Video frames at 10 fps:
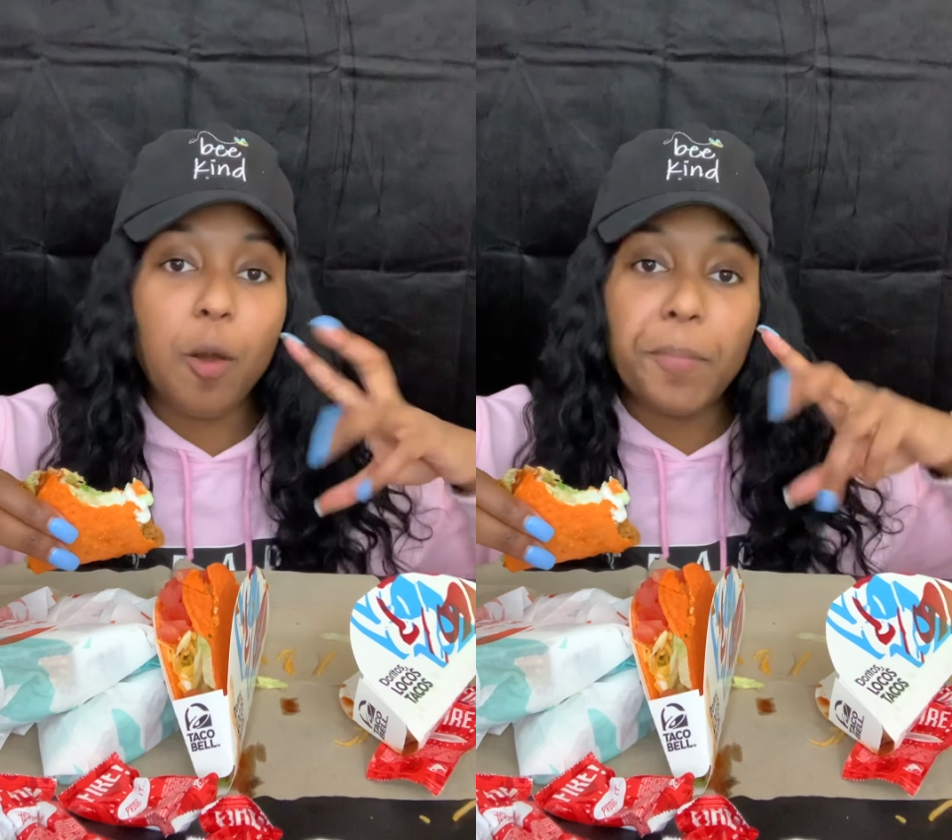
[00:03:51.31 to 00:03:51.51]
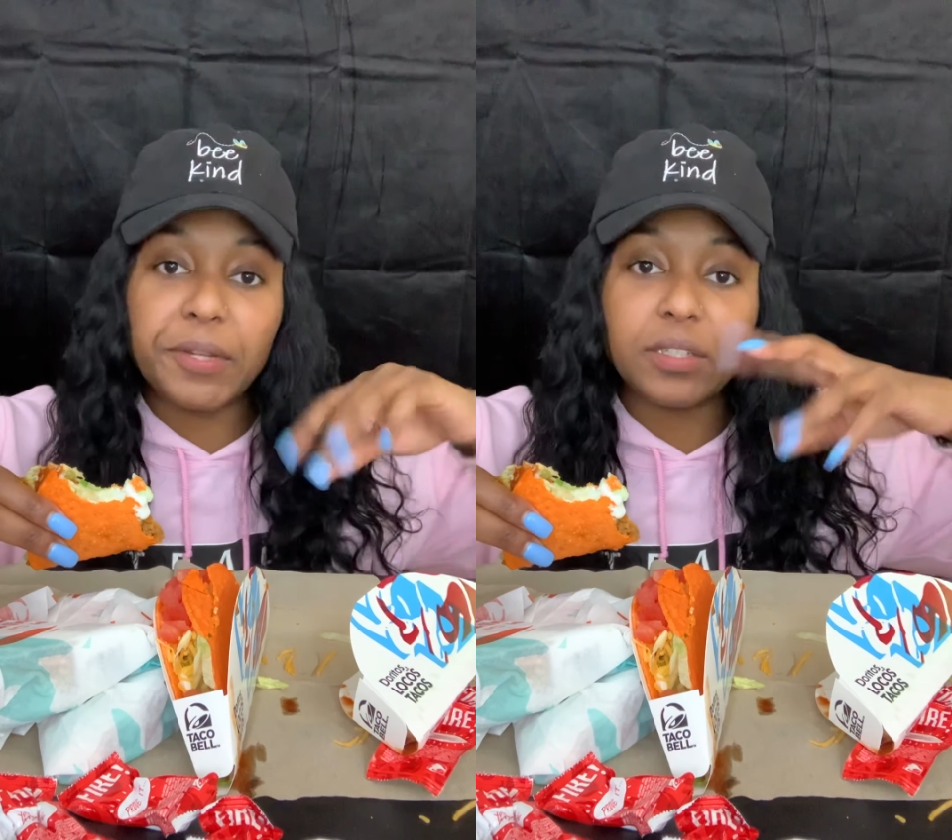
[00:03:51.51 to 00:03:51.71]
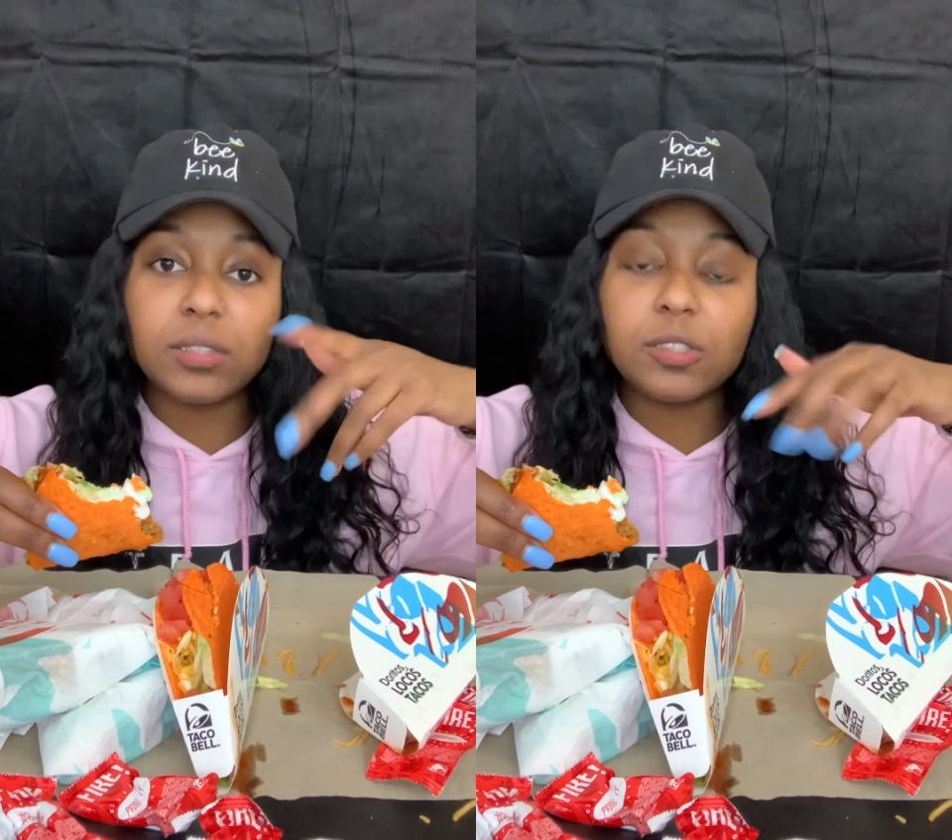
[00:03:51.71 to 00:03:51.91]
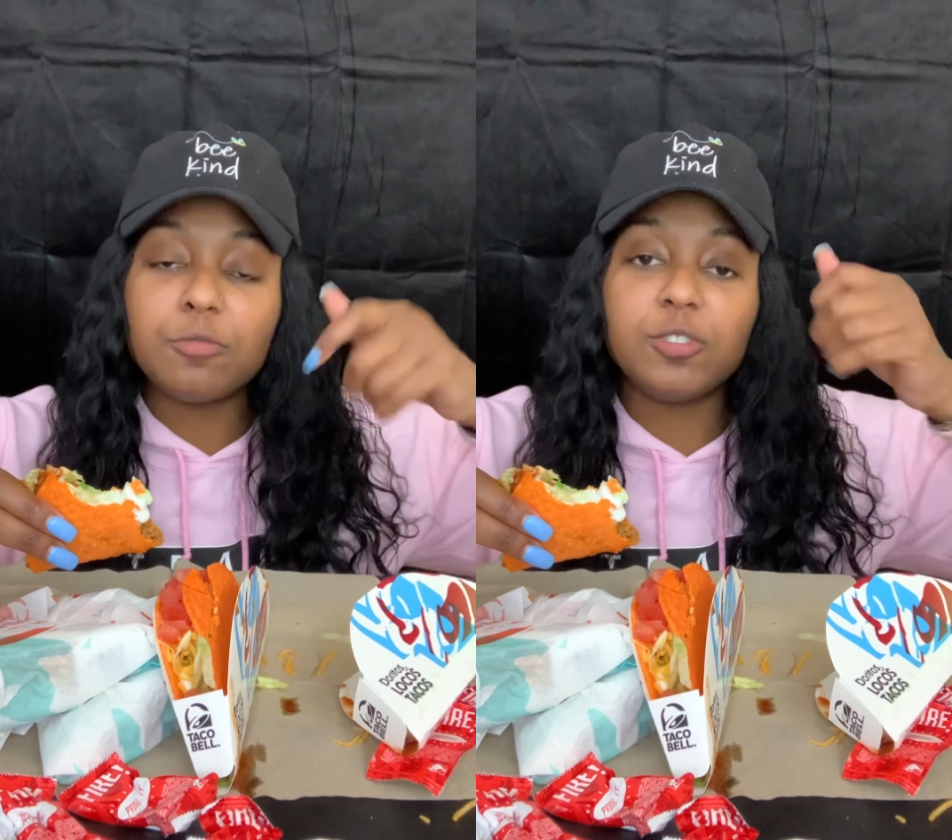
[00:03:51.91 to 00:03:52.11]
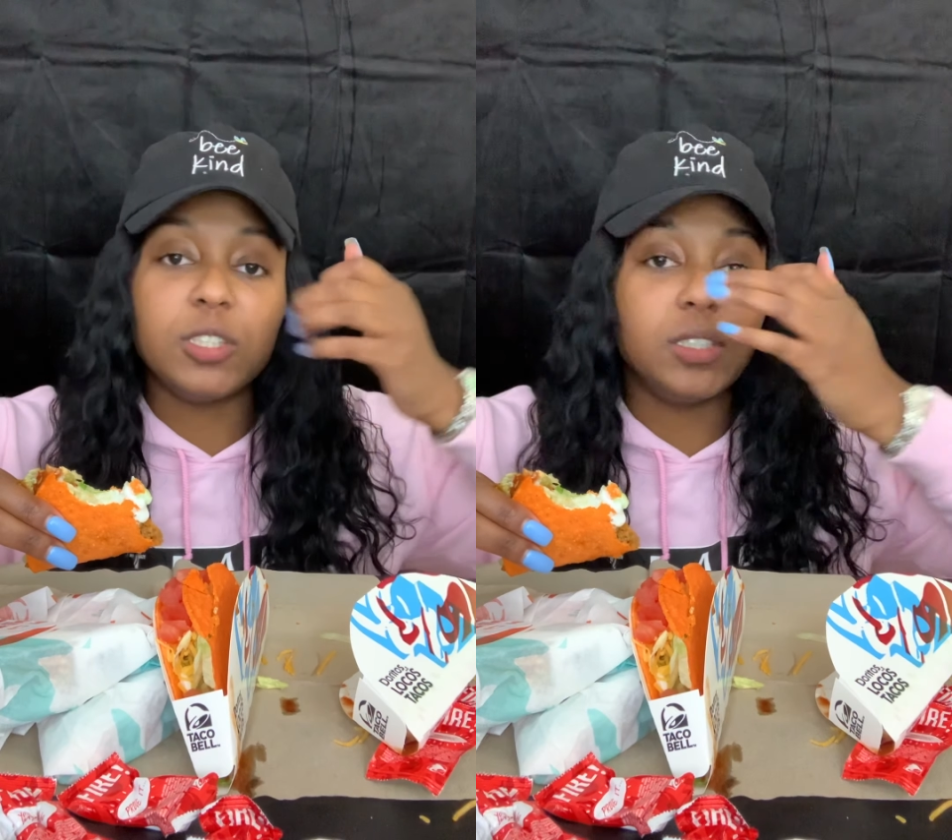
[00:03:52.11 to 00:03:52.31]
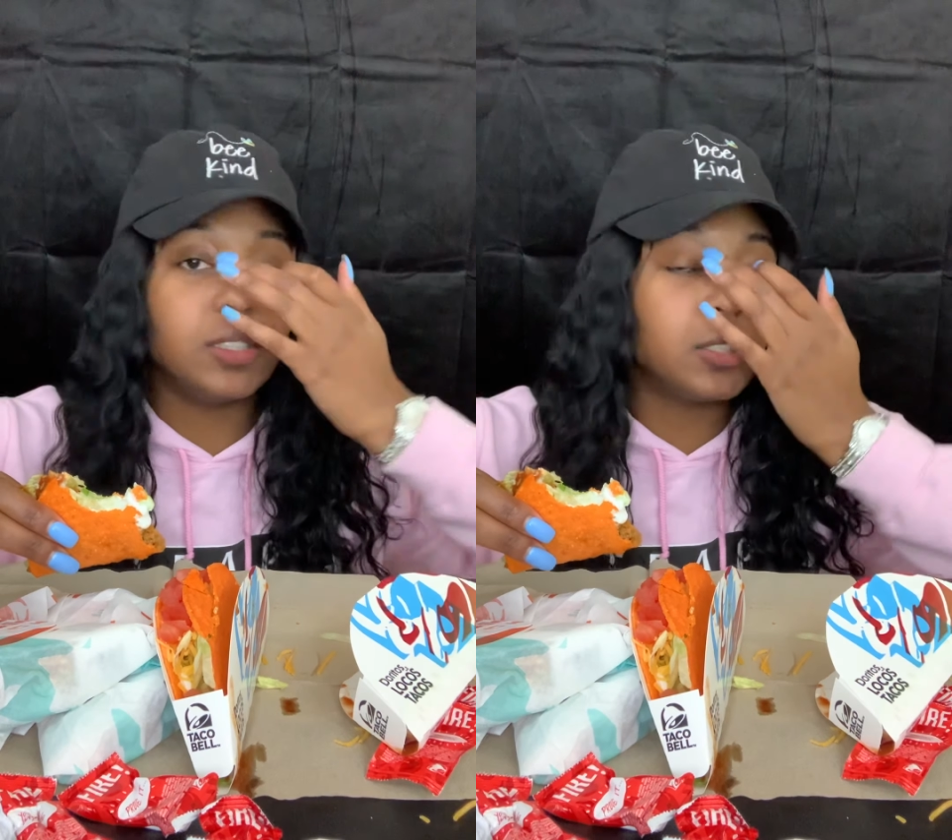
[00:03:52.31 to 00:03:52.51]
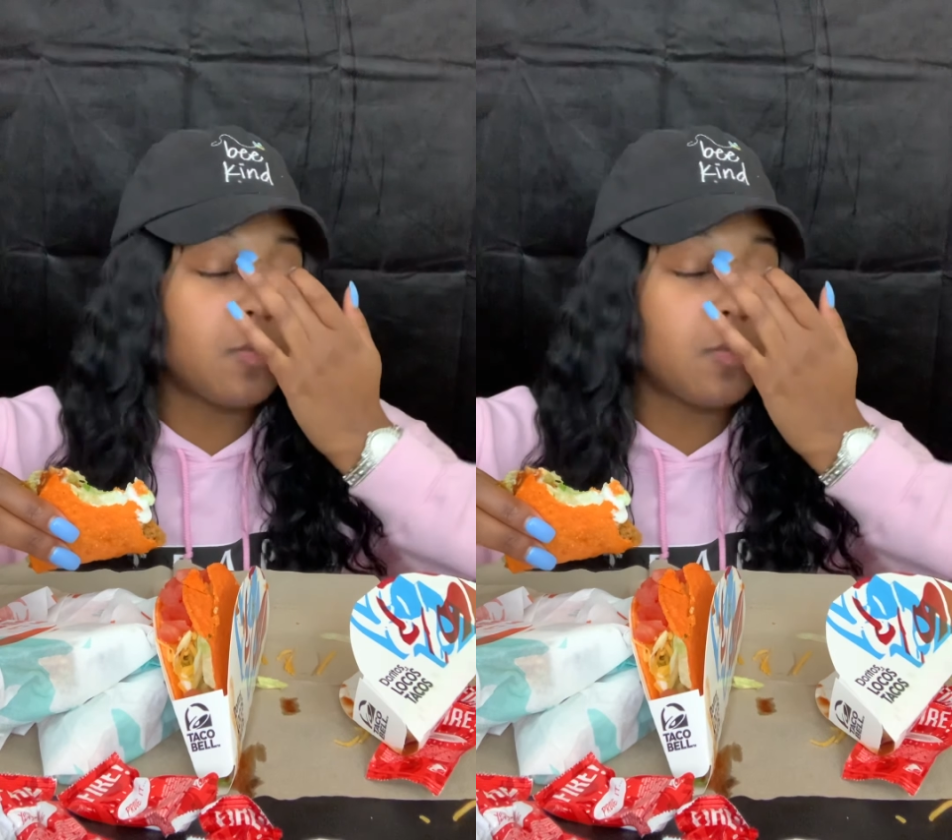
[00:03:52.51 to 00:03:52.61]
blend of cheese